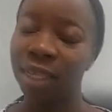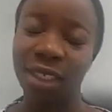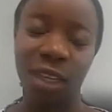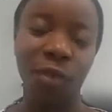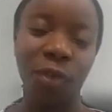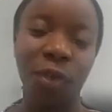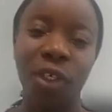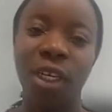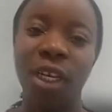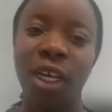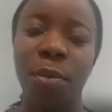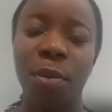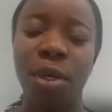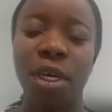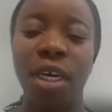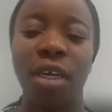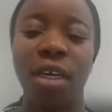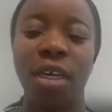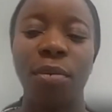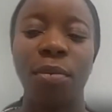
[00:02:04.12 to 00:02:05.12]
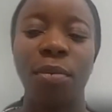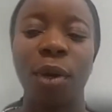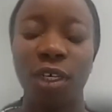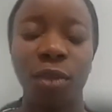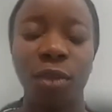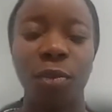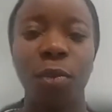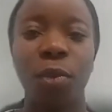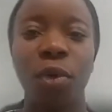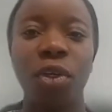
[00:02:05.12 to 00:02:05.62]
Afolabi and
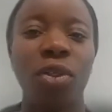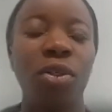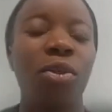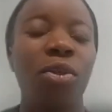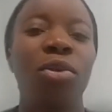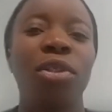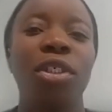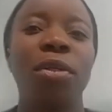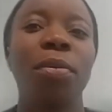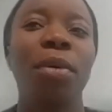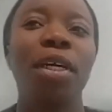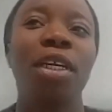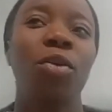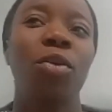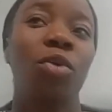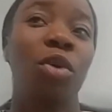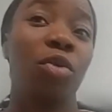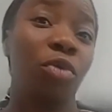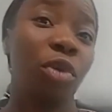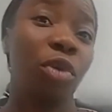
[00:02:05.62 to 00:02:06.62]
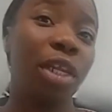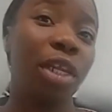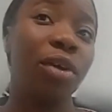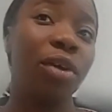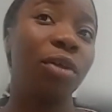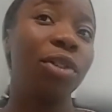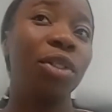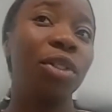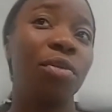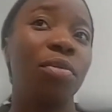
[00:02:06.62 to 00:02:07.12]
Pastor Paul Ogundipe. They were really
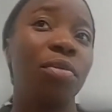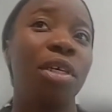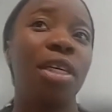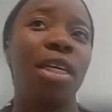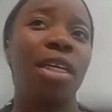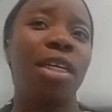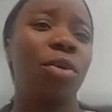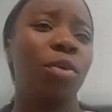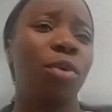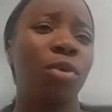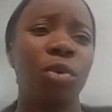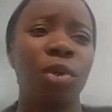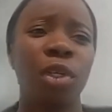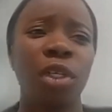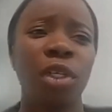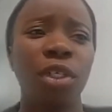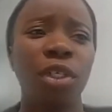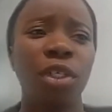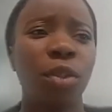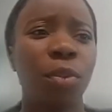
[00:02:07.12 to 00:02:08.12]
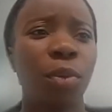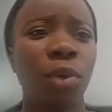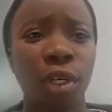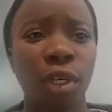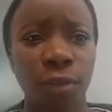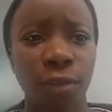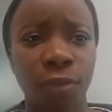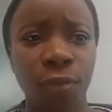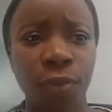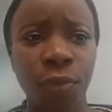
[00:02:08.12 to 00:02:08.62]
onto me and they were really
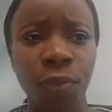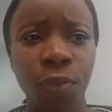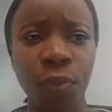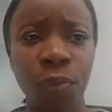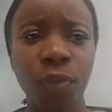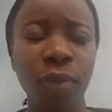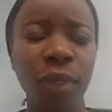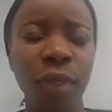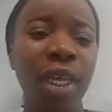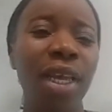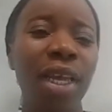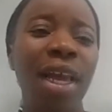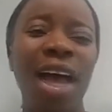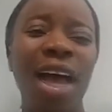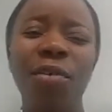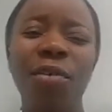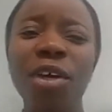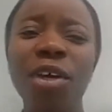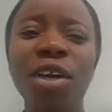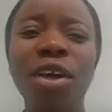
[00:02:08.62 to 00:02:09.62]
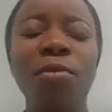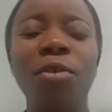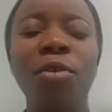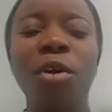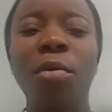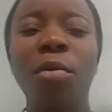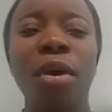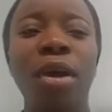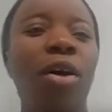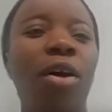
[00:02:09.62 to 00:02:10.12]
supportive. Having come
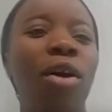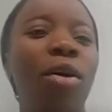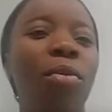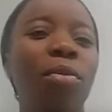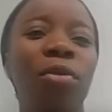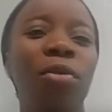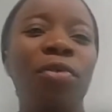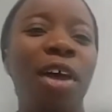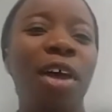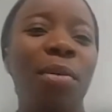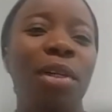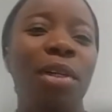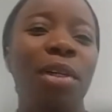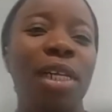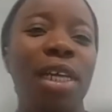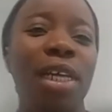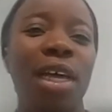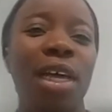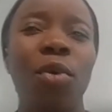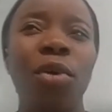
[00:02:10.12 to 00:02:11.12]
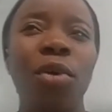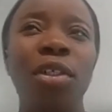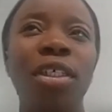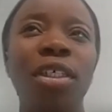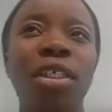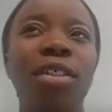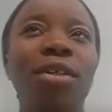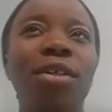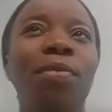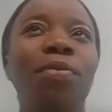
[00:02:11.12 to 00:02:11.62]
from a humble family, I
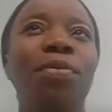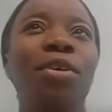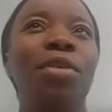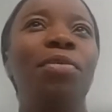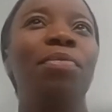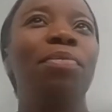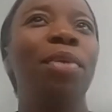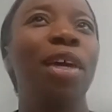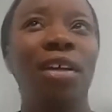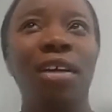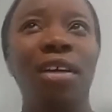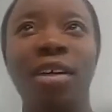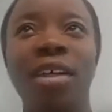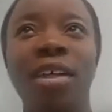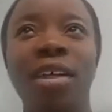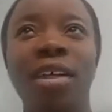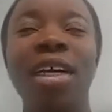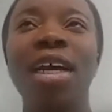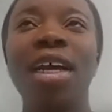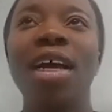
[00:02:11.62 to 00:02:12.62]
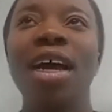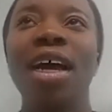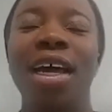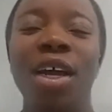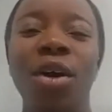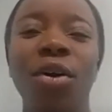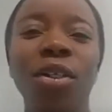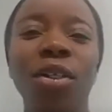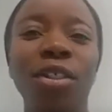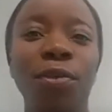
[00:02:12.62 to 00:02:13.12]
wanted something better. And
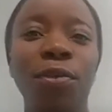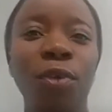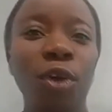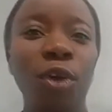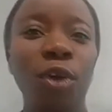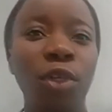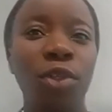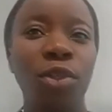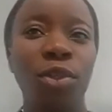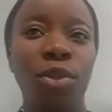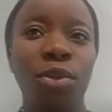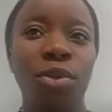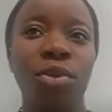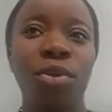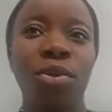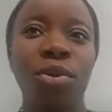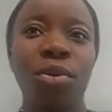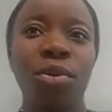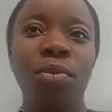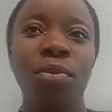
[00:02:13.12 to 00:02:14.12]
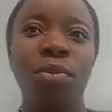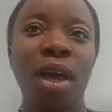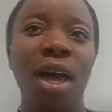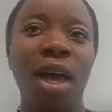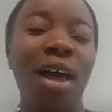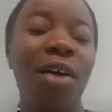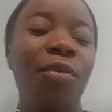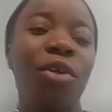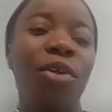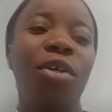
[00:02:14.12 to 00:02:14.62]
I was the first to
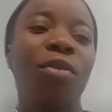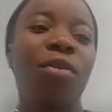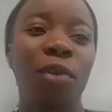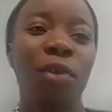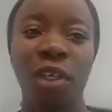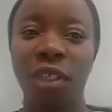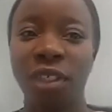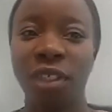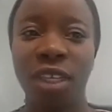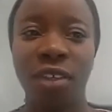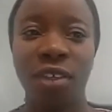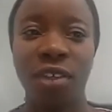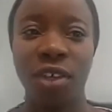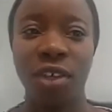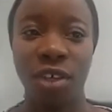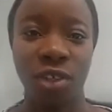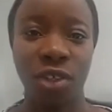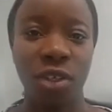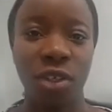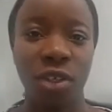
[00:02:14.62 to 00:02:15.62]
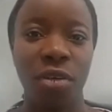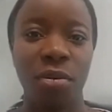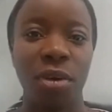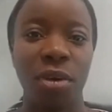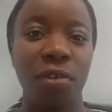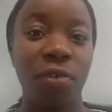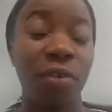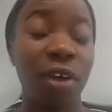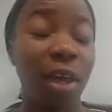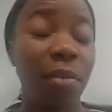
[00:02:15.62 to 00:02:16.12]
have a university education in
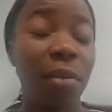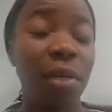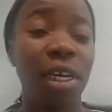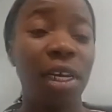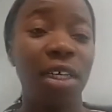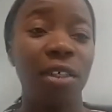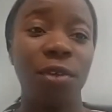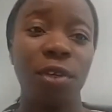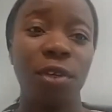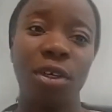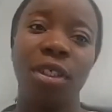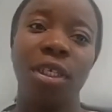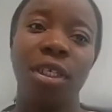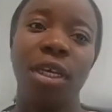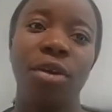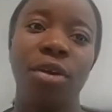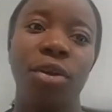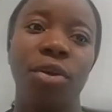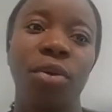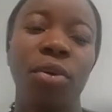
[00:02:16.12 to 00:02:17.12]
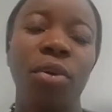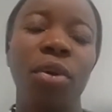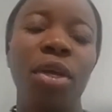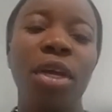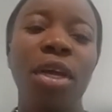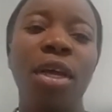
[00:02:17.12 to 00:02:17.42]
my family, as far as I know.